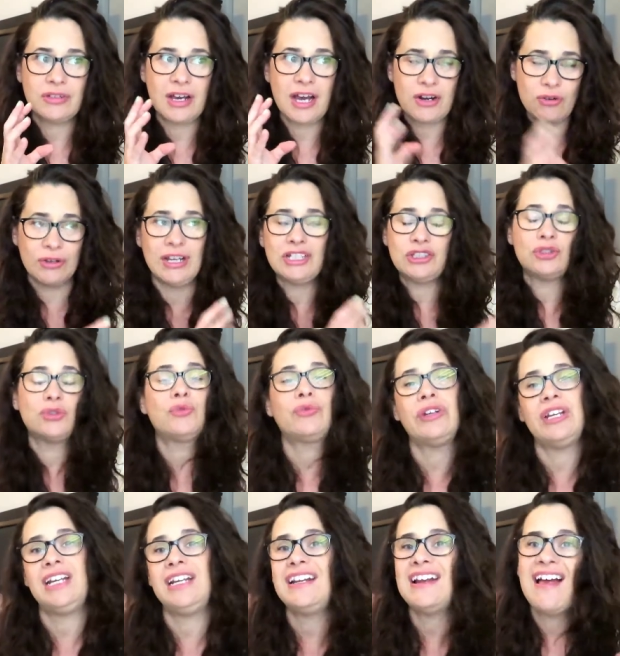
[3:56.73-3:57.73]
I don't like to
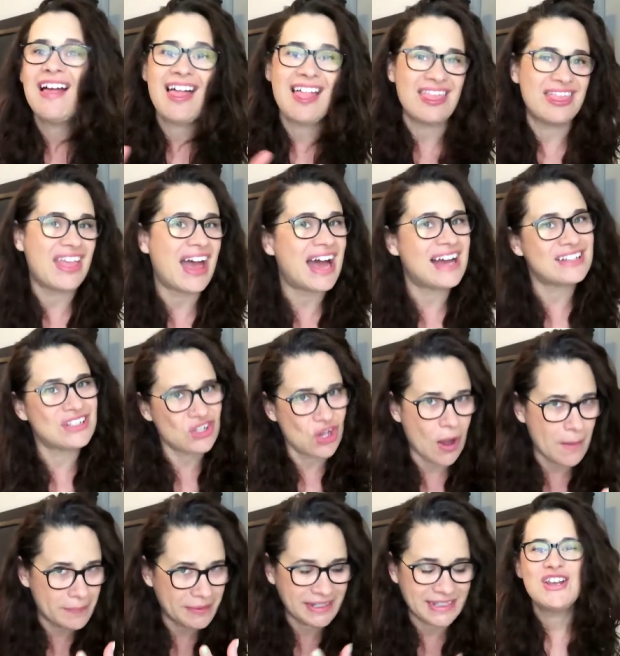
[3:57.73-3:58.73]
read that
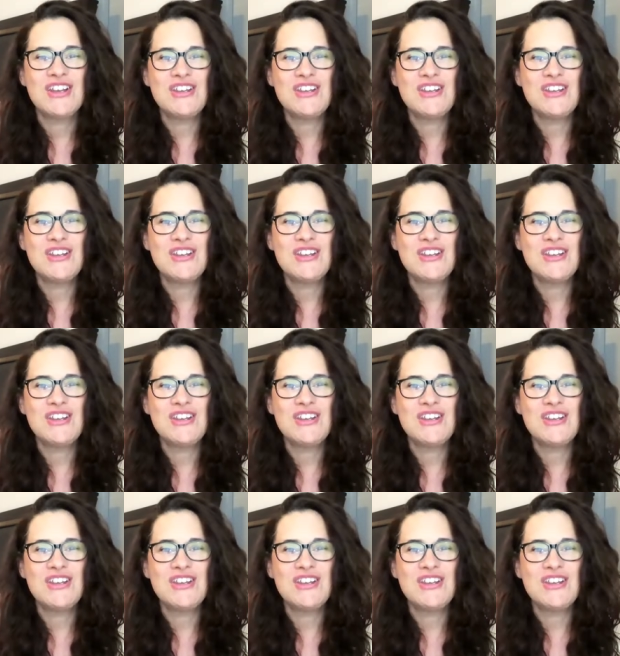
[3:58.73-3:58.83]
topic.